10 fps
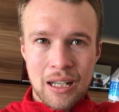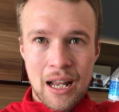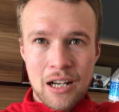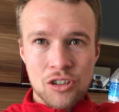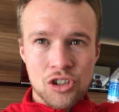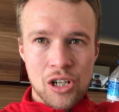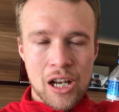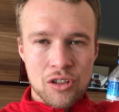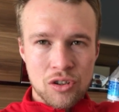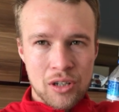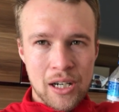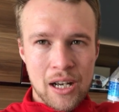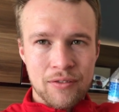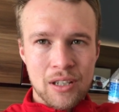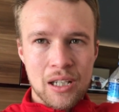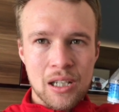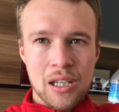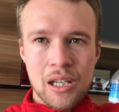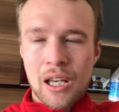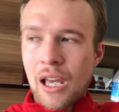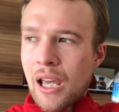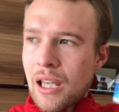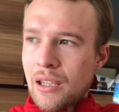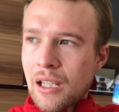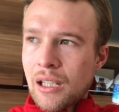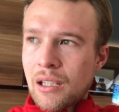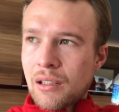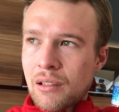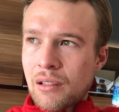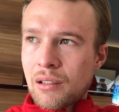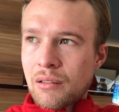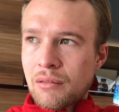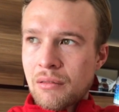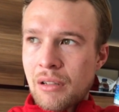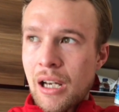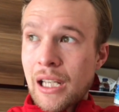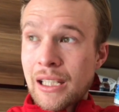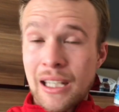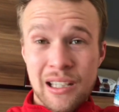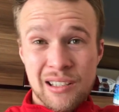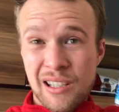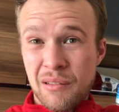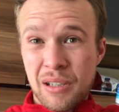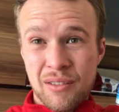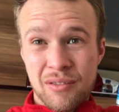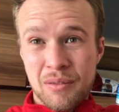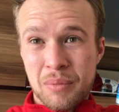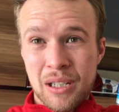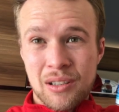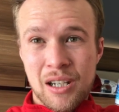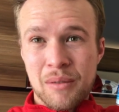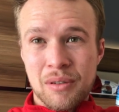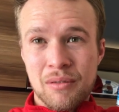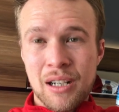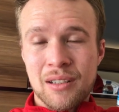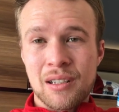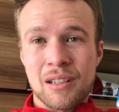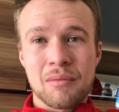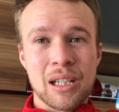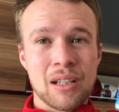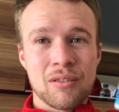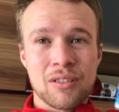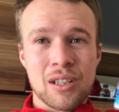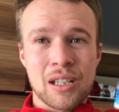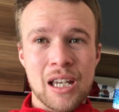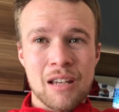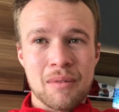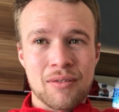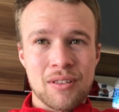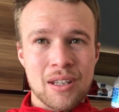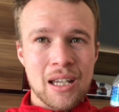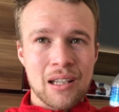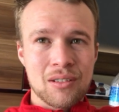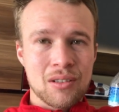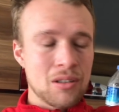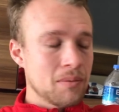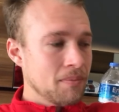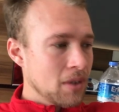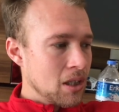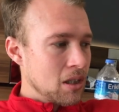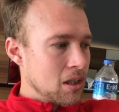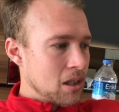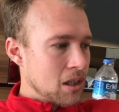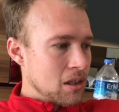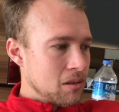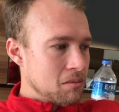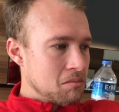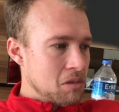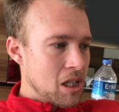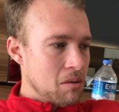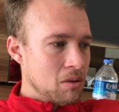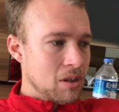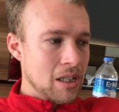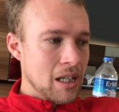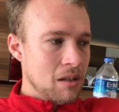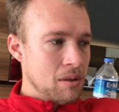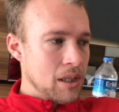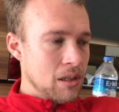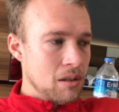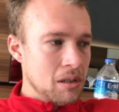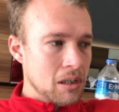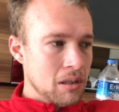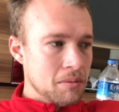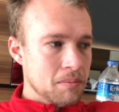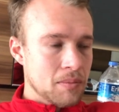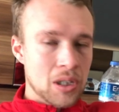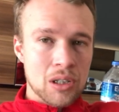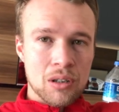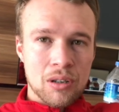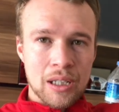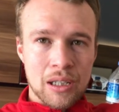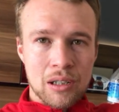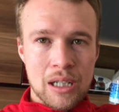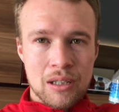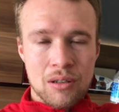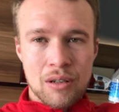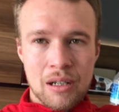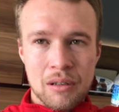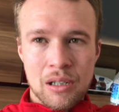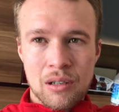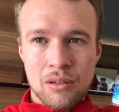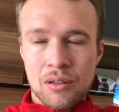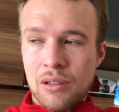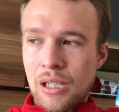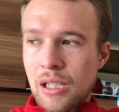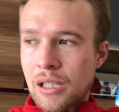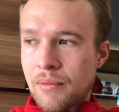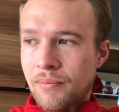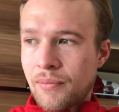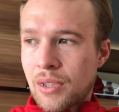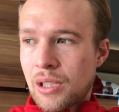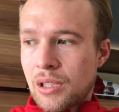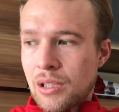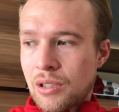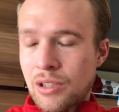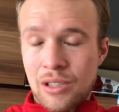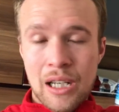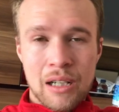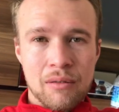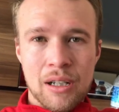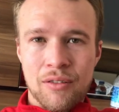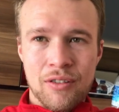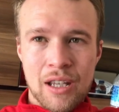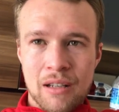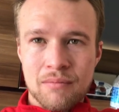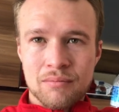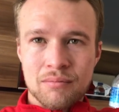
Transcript: lunch straight after and then I guess that we have a bit of time to rest and then we head off to the game after that so yeah we'll see how we go and um, you know I'll let you guys know how it goes um, just getting ready for that